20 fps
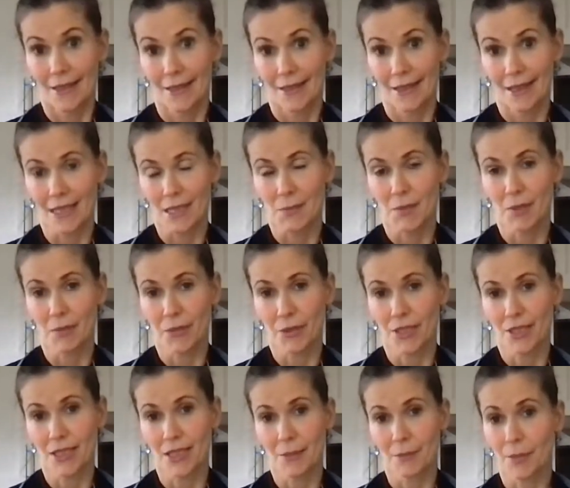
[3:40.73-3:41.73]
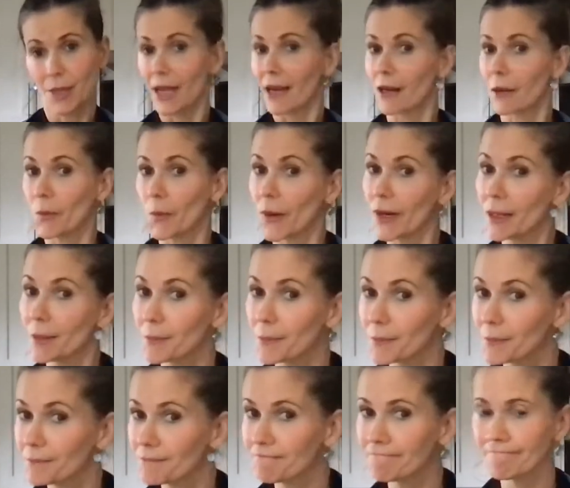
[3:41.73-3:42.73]
has been printed in black and white
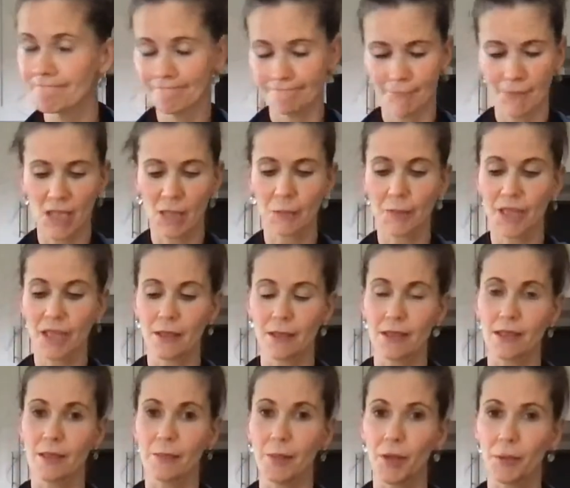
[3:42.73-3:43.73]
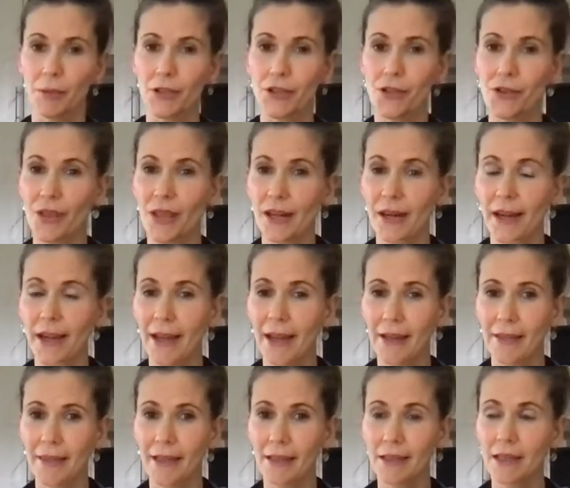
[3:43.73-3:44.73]
because the publisher that I had
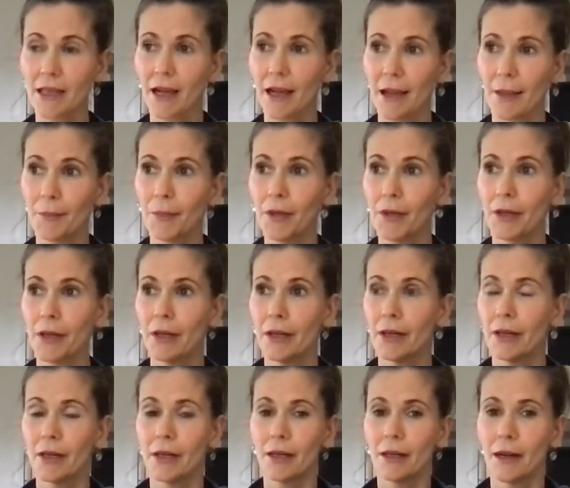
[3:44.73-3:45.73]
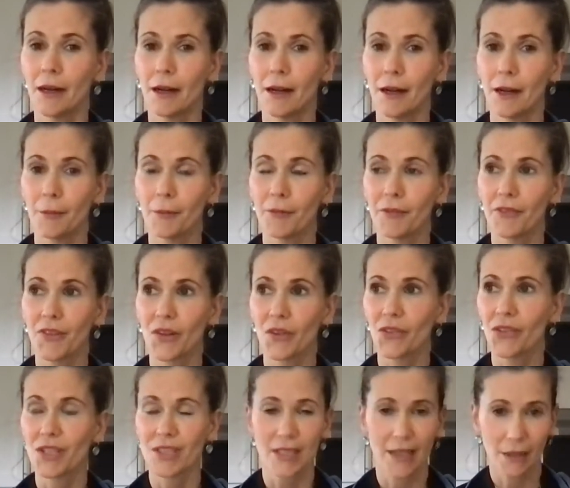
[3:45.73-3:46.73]
at that time felt
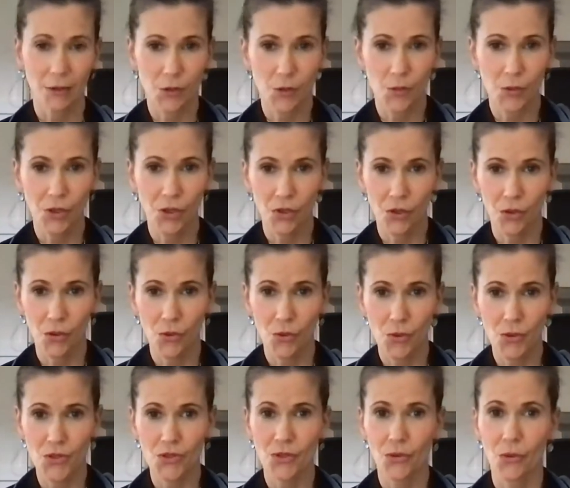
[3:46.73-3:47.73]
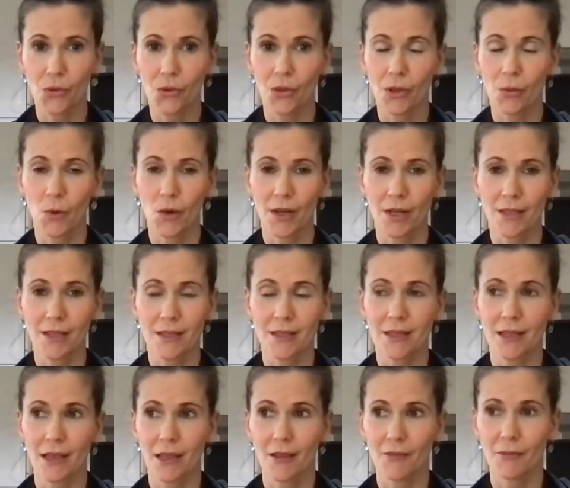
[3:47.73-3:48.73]
the sales were low, so they wanted to
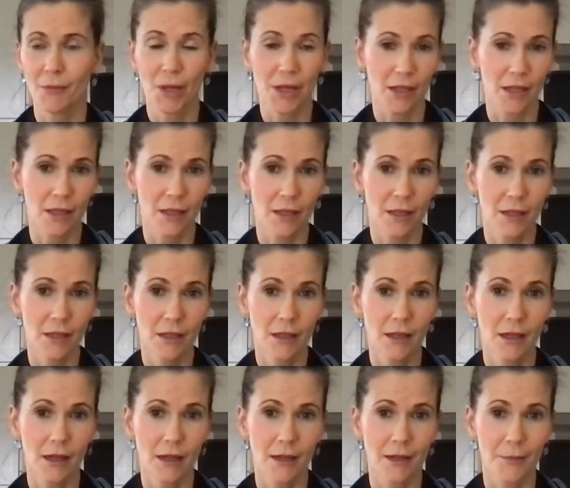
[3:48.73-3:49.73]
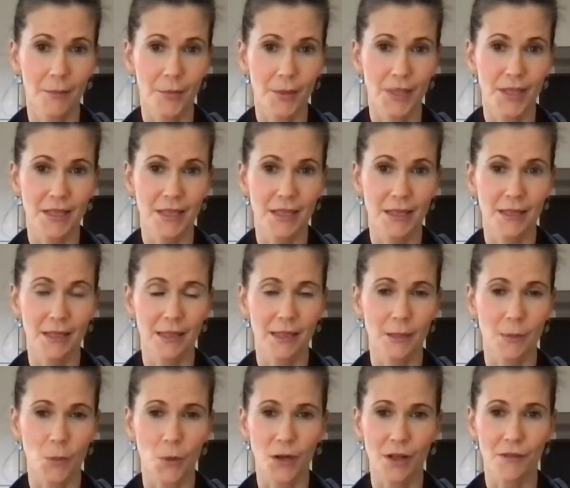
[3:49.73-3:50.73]
save money on printing. They didn't
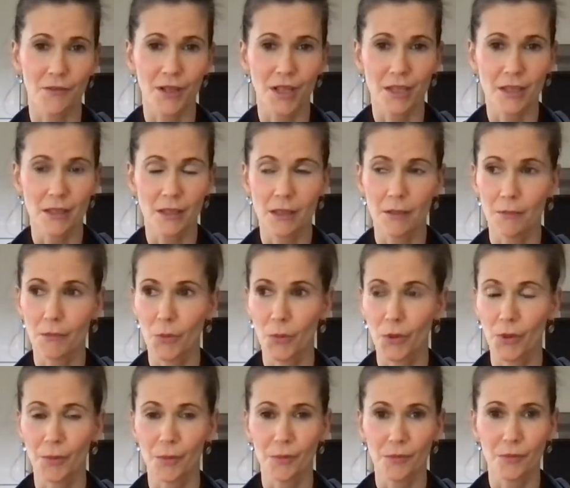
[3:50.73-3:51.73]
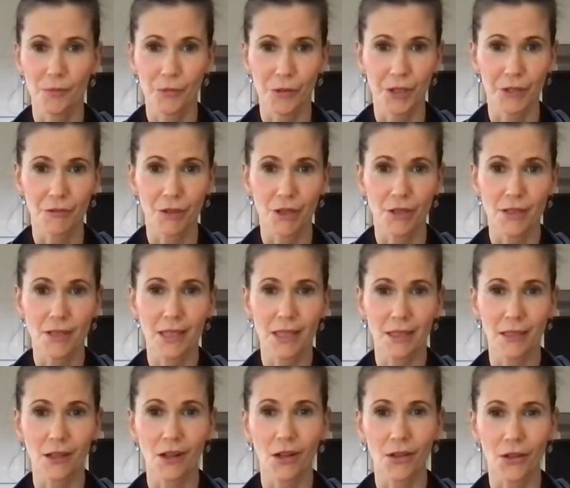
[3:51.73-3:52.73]
want to invest in more print runs in
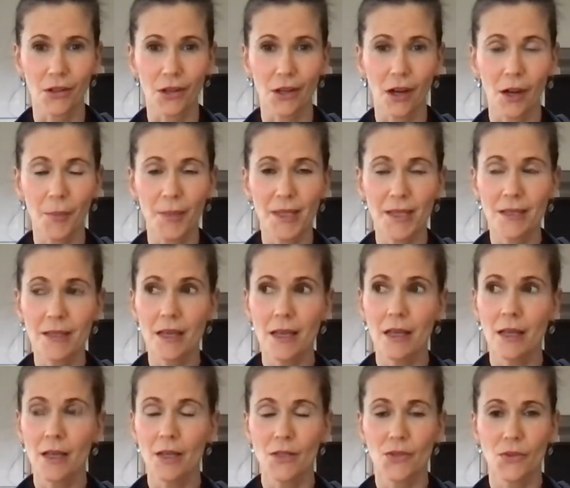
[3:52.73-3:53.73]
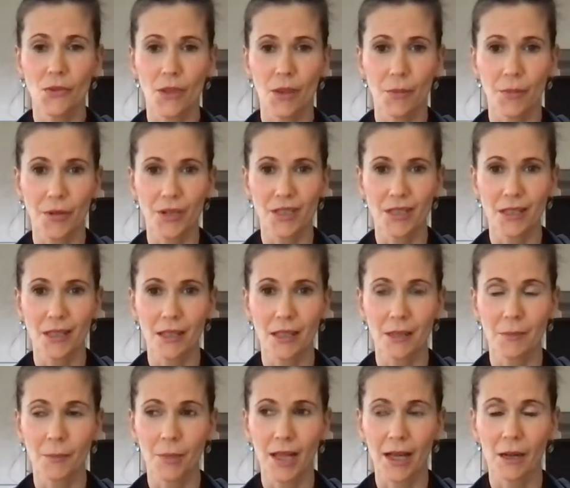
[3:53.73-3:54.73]
color copies, so they printed it
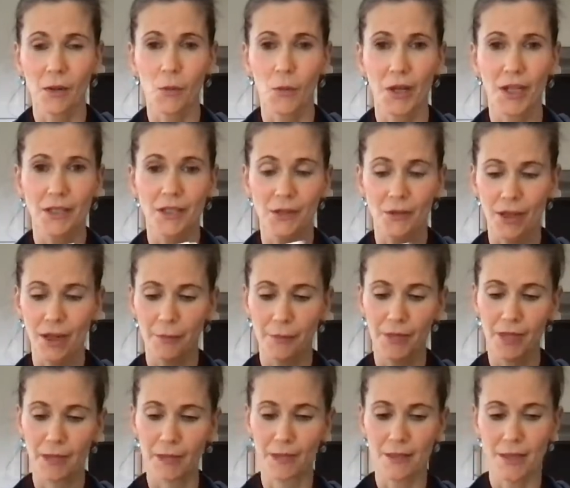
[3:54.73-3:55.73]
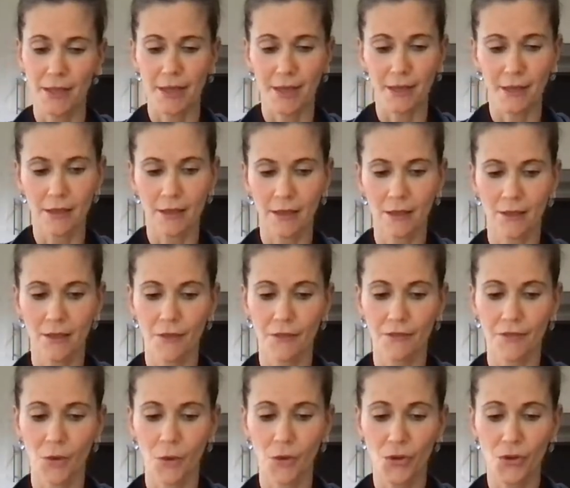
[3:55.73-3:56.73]
in black and white. So that means that the
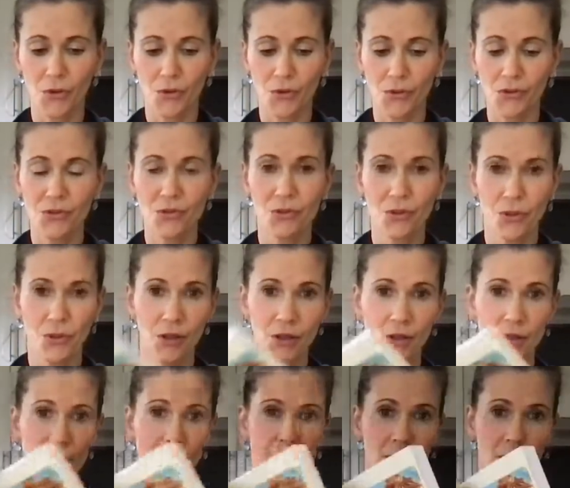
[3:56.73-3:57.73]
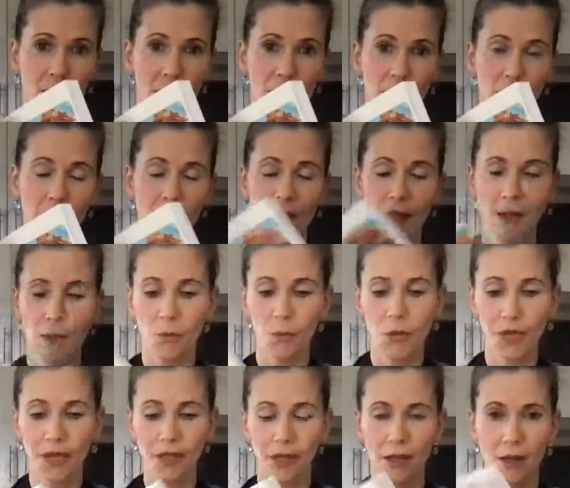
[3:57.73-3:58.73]
photos are in black and
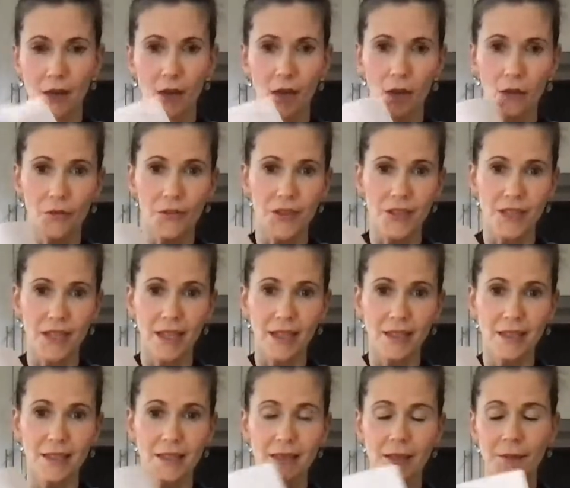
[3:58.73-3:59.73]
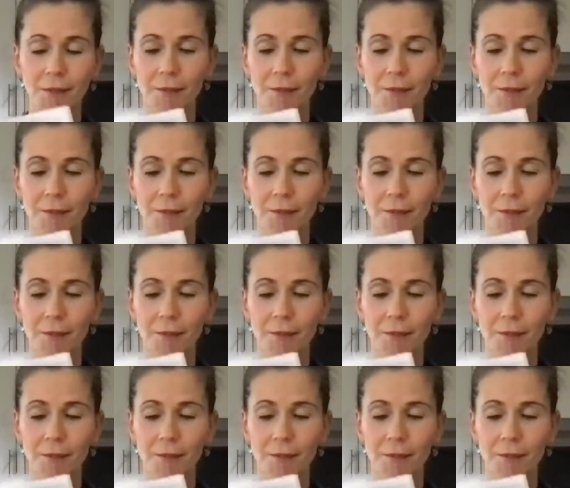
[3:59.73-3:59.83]
white and all of the text.